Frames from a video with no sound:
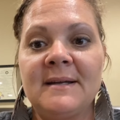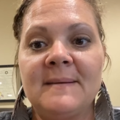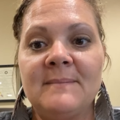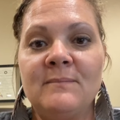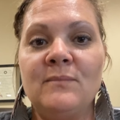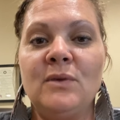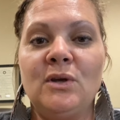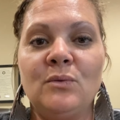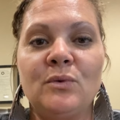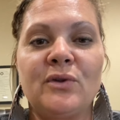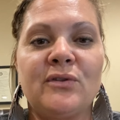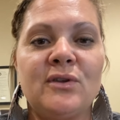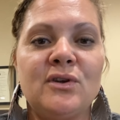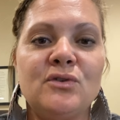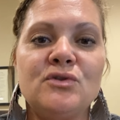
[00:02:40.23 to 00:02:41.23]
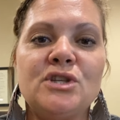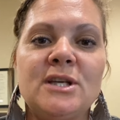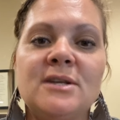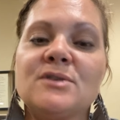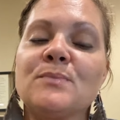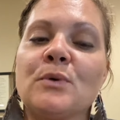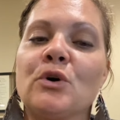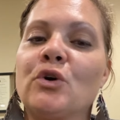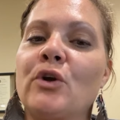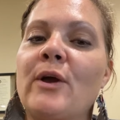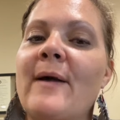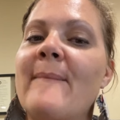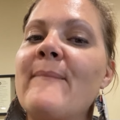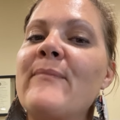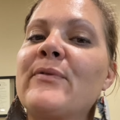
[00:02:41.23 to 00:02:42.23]
me with the UTEACH
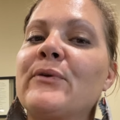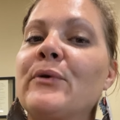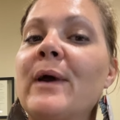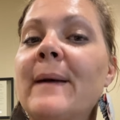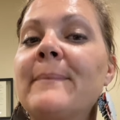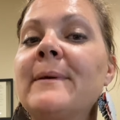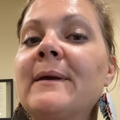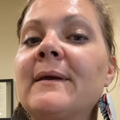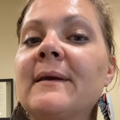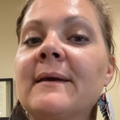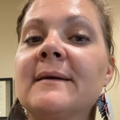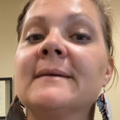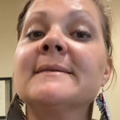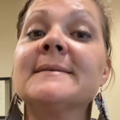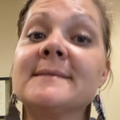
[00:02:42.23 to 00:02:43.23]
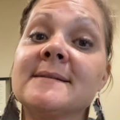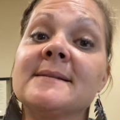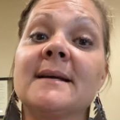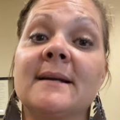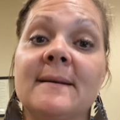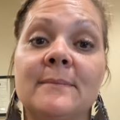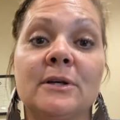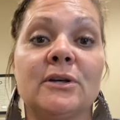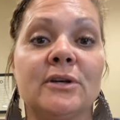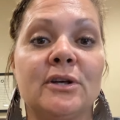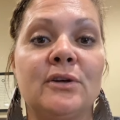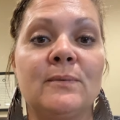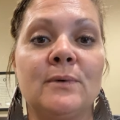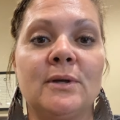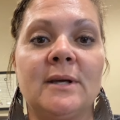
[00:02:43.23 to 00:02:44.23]
program through EPIC is that I'm a good
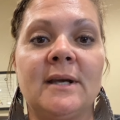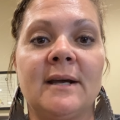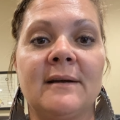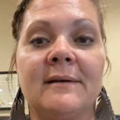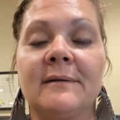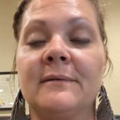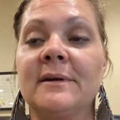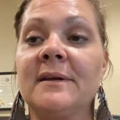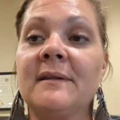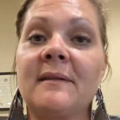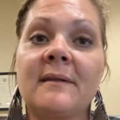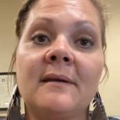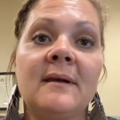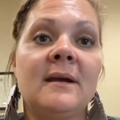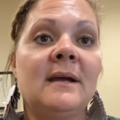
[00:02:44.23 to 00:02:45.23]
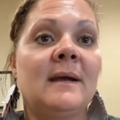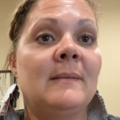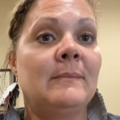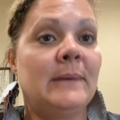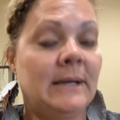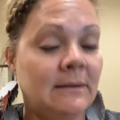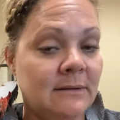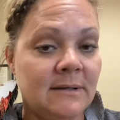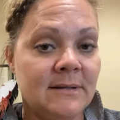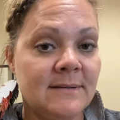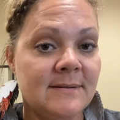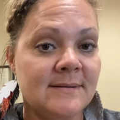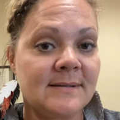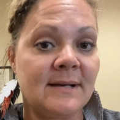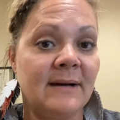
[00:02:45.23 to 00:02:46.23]
communicator with
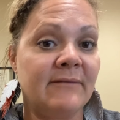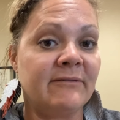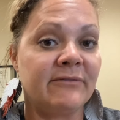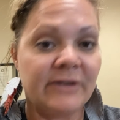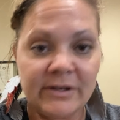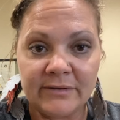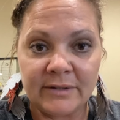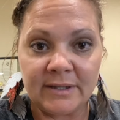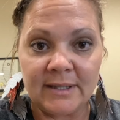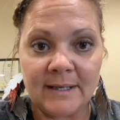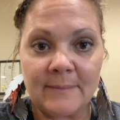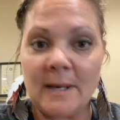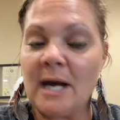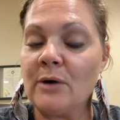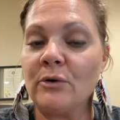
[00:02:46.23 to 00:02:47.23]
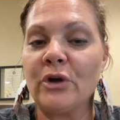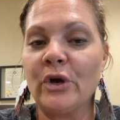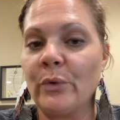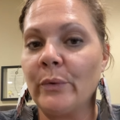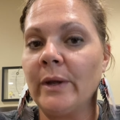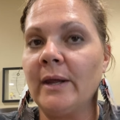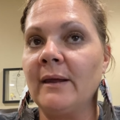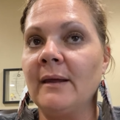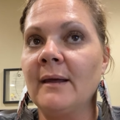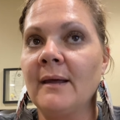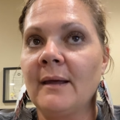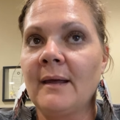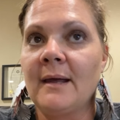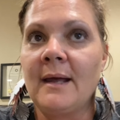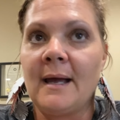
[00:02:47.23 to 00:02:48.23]
parents. I'm friendly, I'm outgoing,
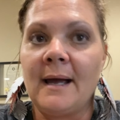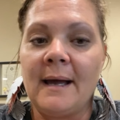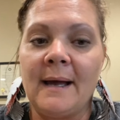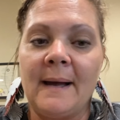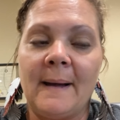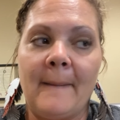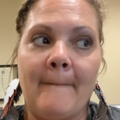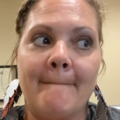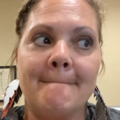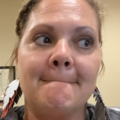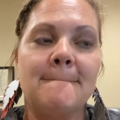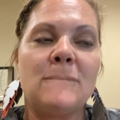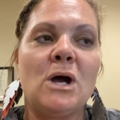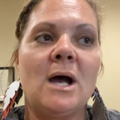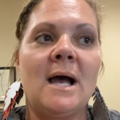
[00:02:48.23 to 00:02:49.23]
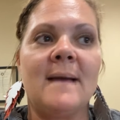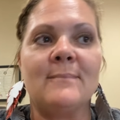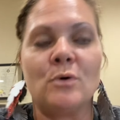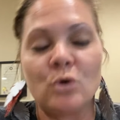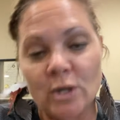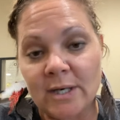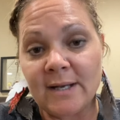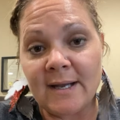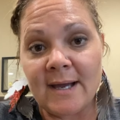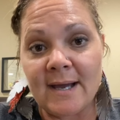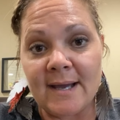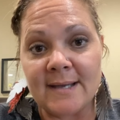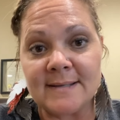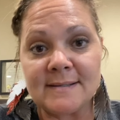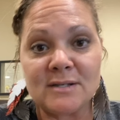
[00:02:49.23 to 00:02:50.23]
I'm
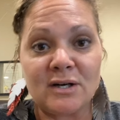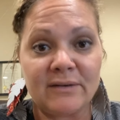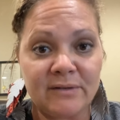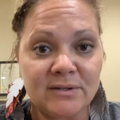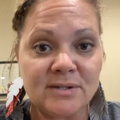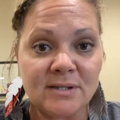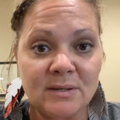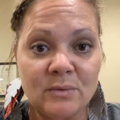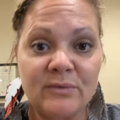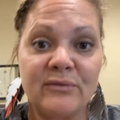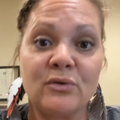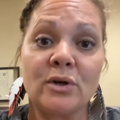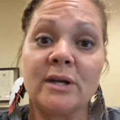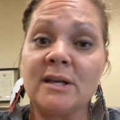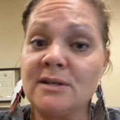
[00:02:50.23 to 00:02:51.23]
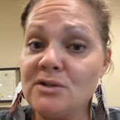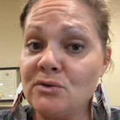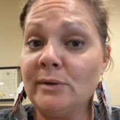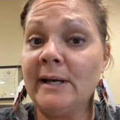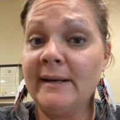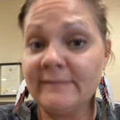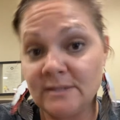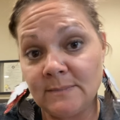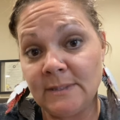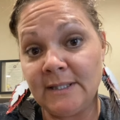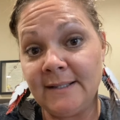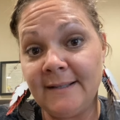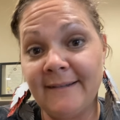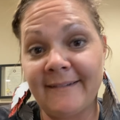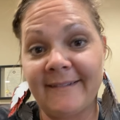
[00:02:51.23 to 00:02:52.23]
organized. Obviously, with 4 kids, you have to be.